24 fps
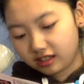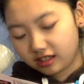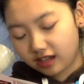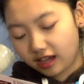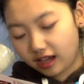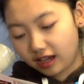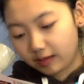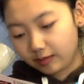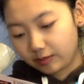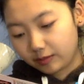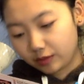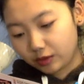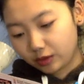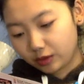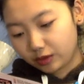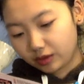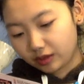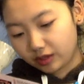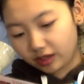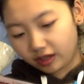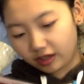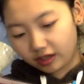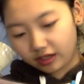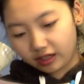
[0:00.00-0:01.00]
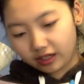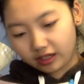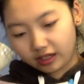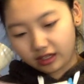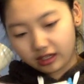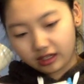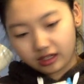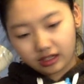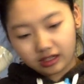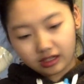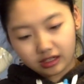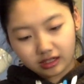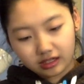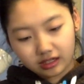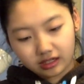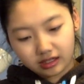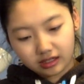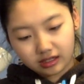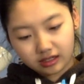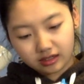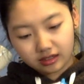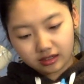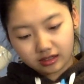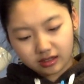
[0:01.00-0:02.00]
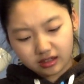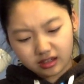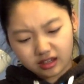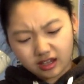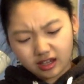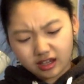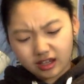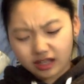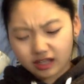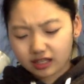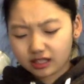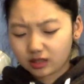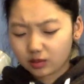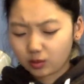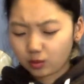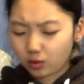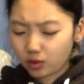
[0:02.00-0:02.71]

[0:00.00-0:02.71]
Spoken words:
I'm so sorry. It's